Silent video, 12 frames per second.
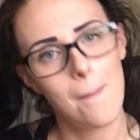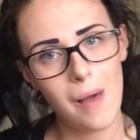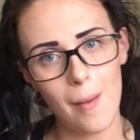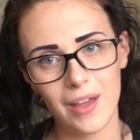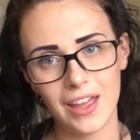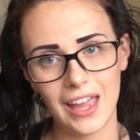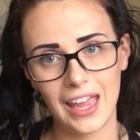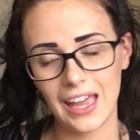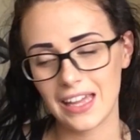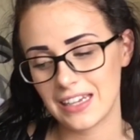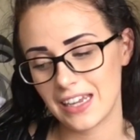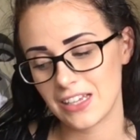Bubba
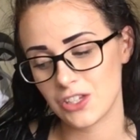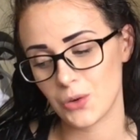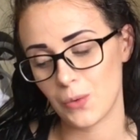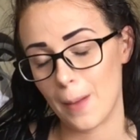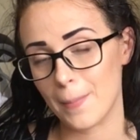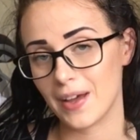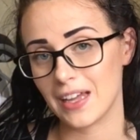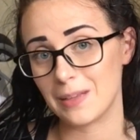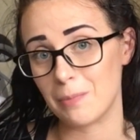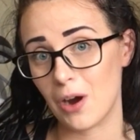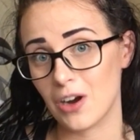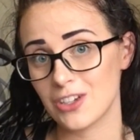and his grandma at the
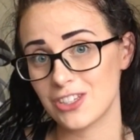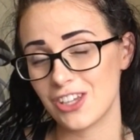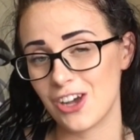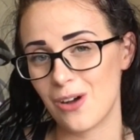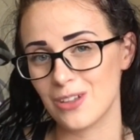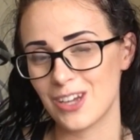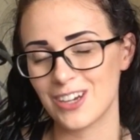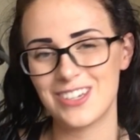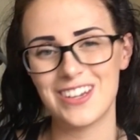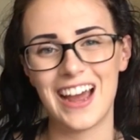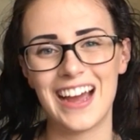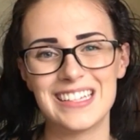park. So I'll talk to
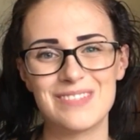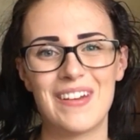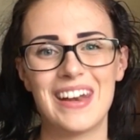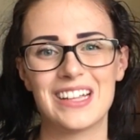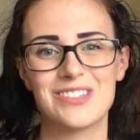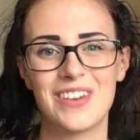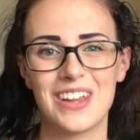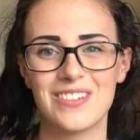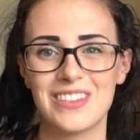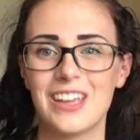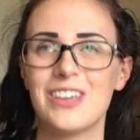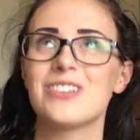you guys in my next video.
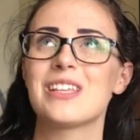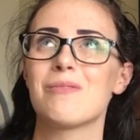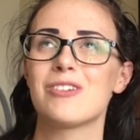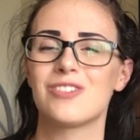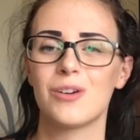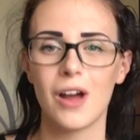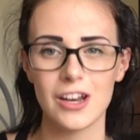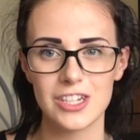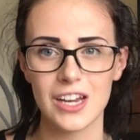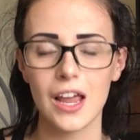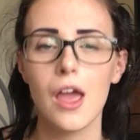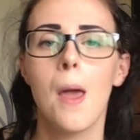Thank you so much for
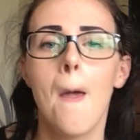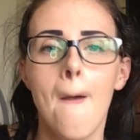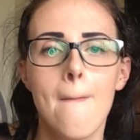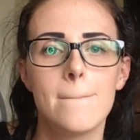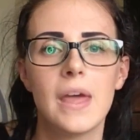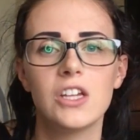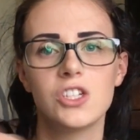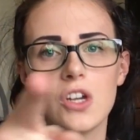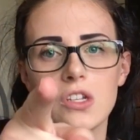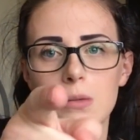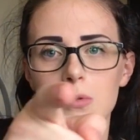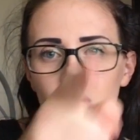watching. Make sure
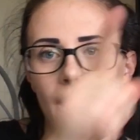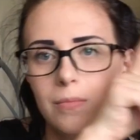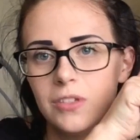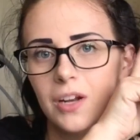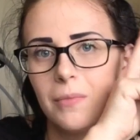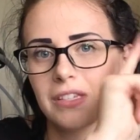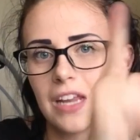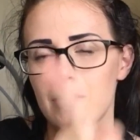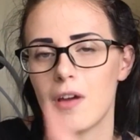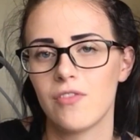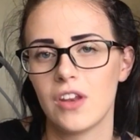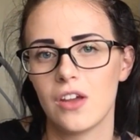you subscribe so you don't miss any of
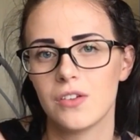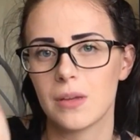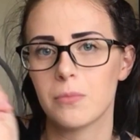my videos.